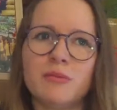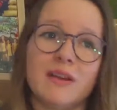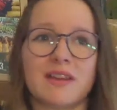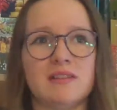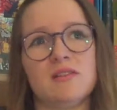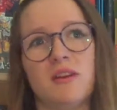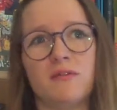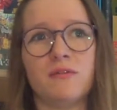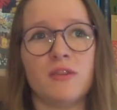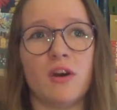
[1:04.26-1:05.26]
You might get to
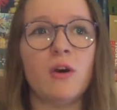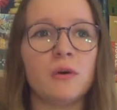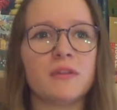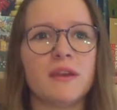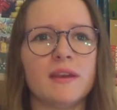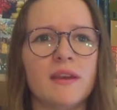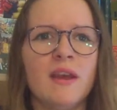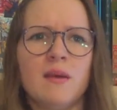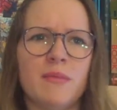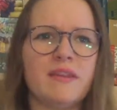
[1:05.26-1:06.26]
travel for the whole thing,
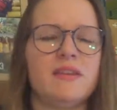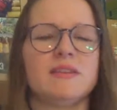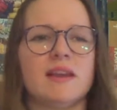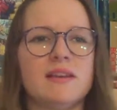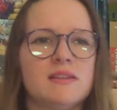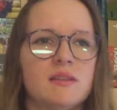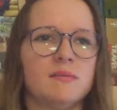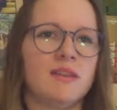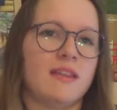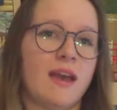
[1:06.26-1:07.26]
but I think that is
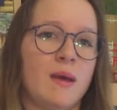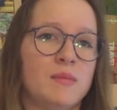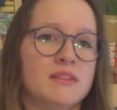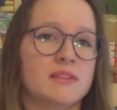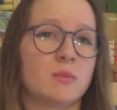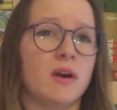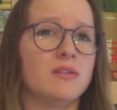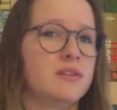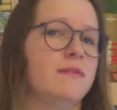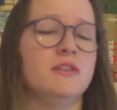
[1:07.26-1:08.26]
something that happens as well.
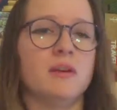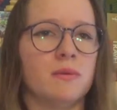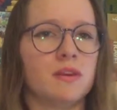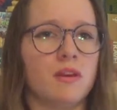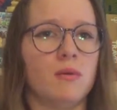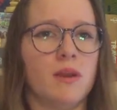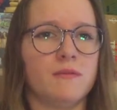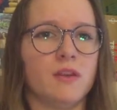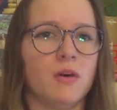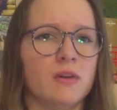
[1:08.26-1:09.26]
So if you don't want to go away
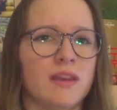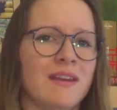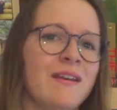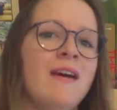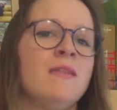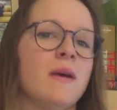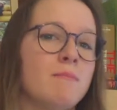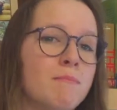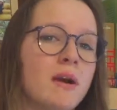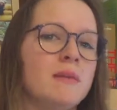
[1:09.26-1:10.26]
for the whole year,
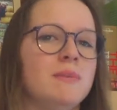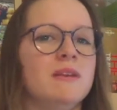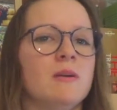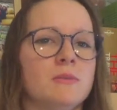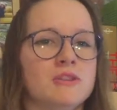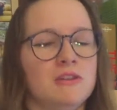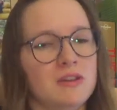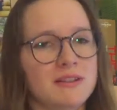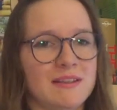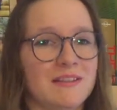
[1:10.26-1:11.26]
that might be an
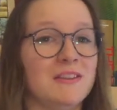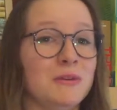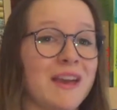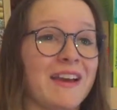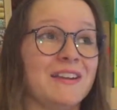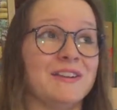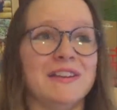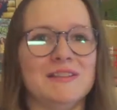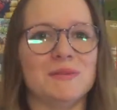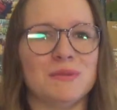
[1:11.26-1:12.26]
opportunity that you can look
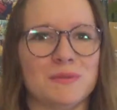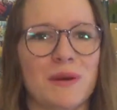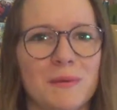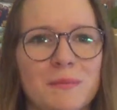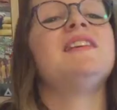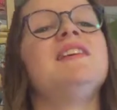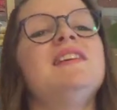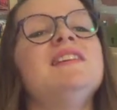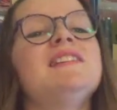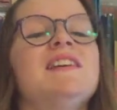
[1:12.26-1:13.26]
into as well. The